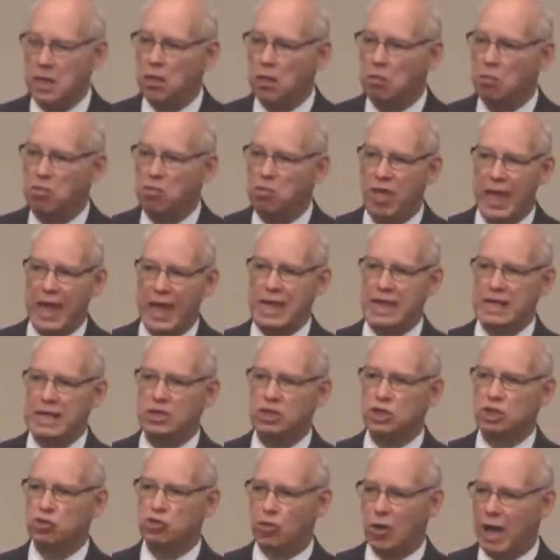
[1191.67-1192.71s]
they
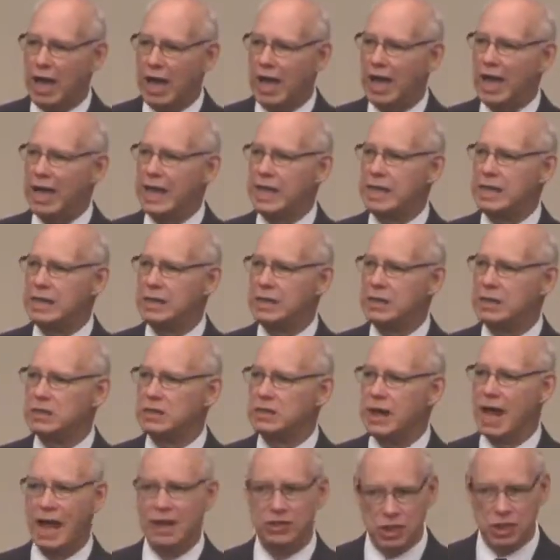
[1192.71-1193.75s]
try
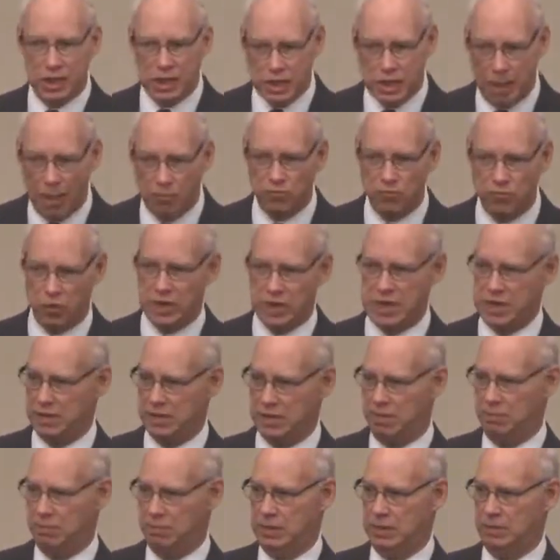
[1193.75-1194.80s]
not to comfort
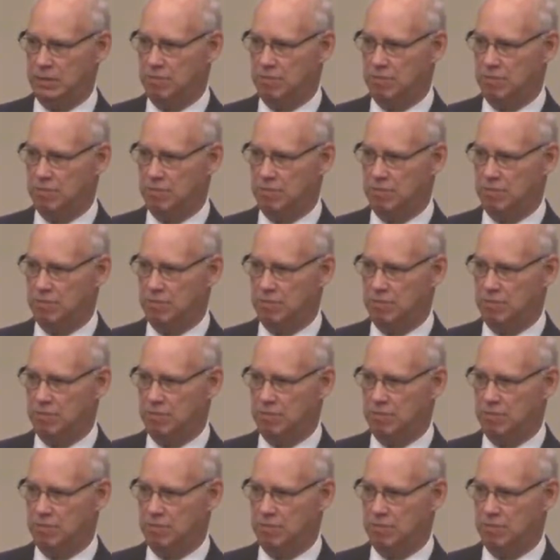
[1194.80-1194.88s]
him,